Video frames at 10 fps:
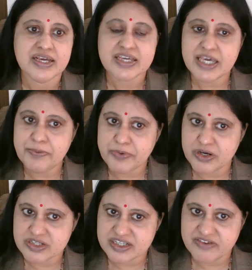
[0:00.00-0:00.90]
Keep
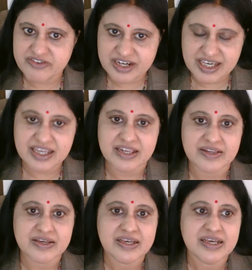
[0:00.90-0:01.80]
yourself clean.
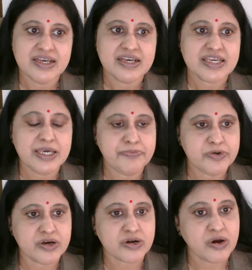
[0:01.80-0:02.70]
Keep
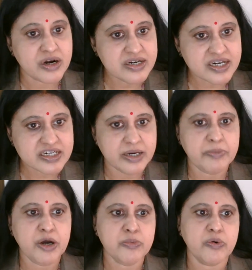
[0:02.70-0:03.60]
your conduct
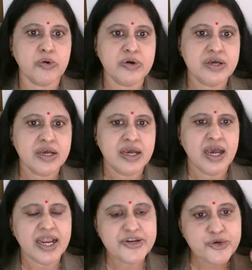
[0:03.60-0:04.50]
above board,
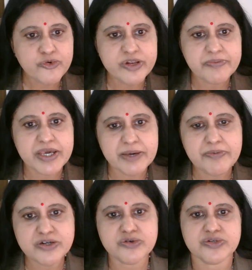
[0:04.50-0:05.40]
and you will be
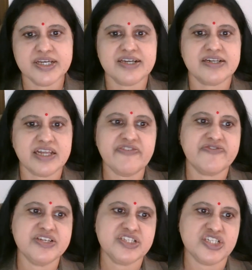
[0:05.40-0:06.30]
able to take tough
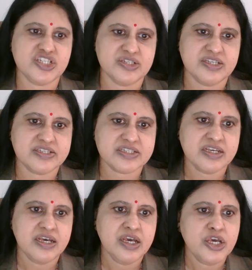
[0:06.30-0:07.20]
decisions.
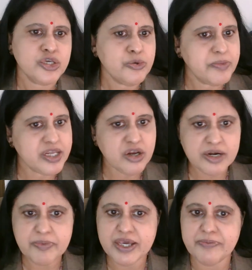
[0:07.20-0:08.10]
You may not
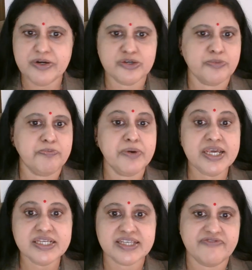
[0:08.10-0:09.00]
be able to
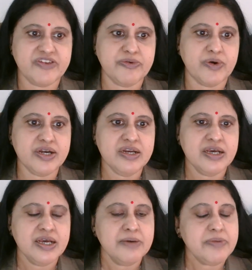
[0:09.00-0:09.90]
please everyone,
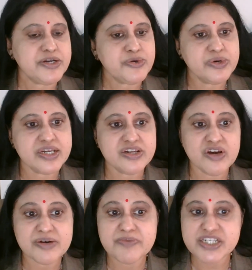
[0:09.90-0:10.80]
but you need
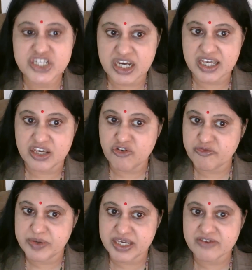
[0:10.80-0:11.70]
not be shy
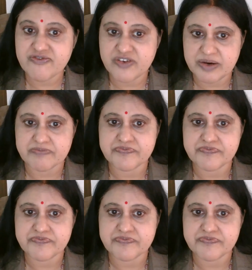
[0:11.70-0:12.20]
of being firm.